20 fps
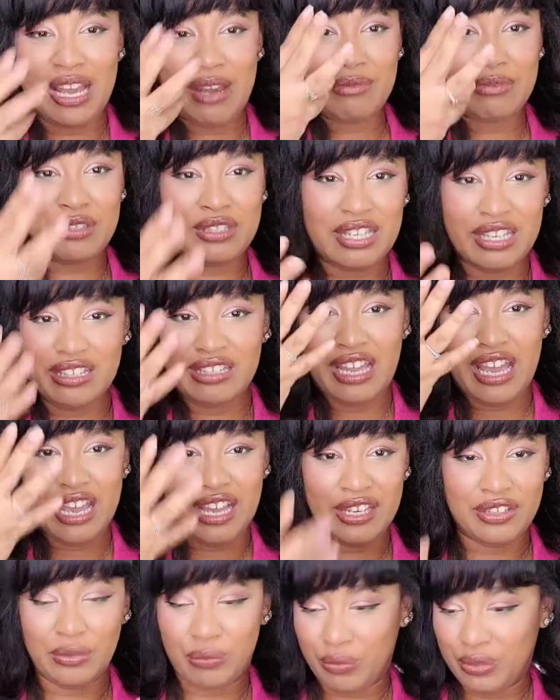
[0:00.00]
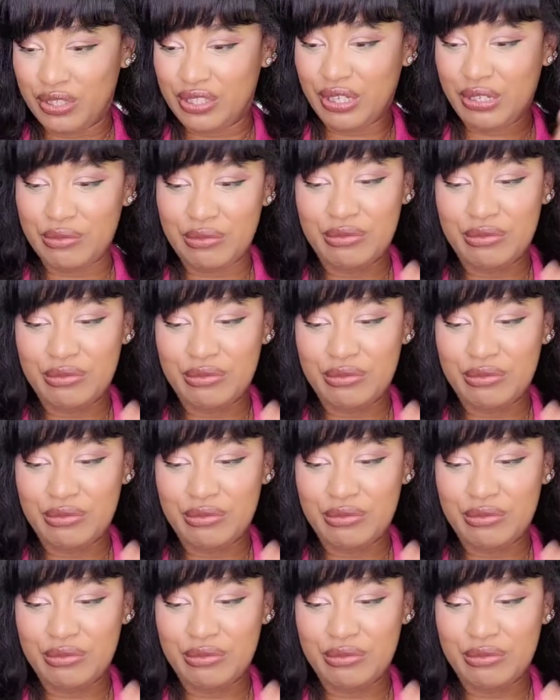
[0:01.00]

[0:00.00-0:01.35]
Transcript: That was the other one.